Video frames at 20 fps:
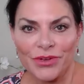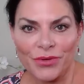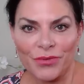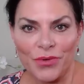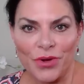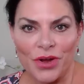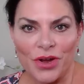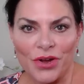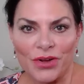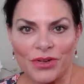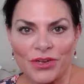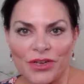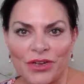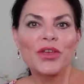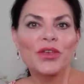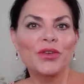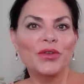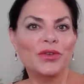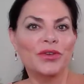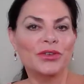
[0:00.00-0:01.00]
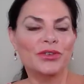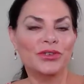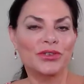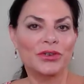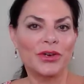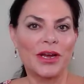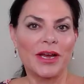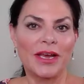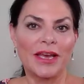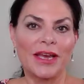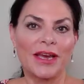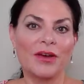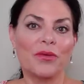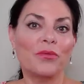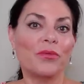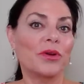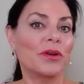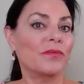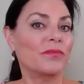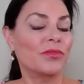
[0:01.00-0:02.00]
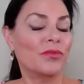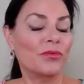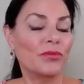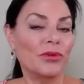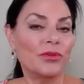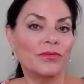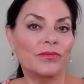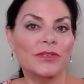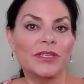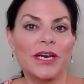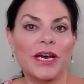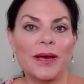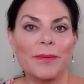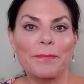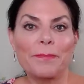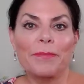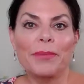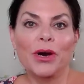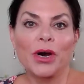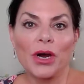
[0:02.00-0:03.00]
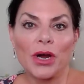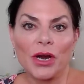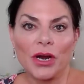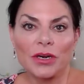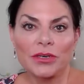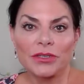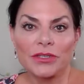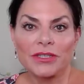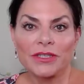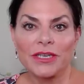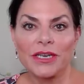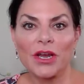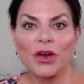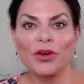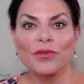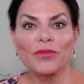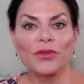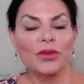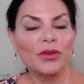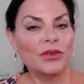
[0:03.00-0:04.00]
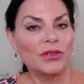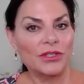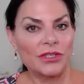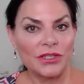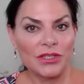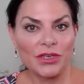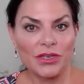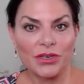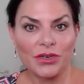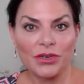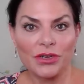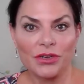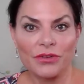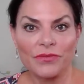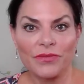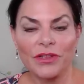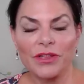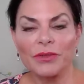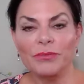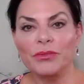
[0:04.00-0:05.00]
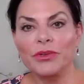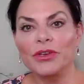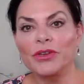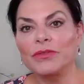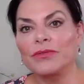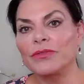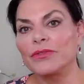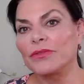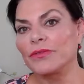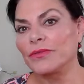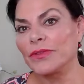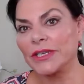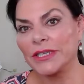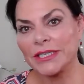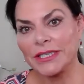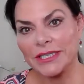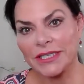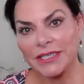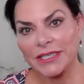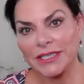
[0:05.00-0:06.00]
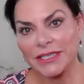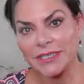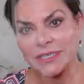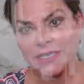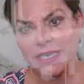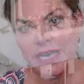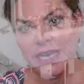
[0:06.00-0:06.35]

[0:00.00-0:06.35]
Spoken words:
walk, you could try out one of the rooftop bars that overlooks the Gulf and the beautiful vistas.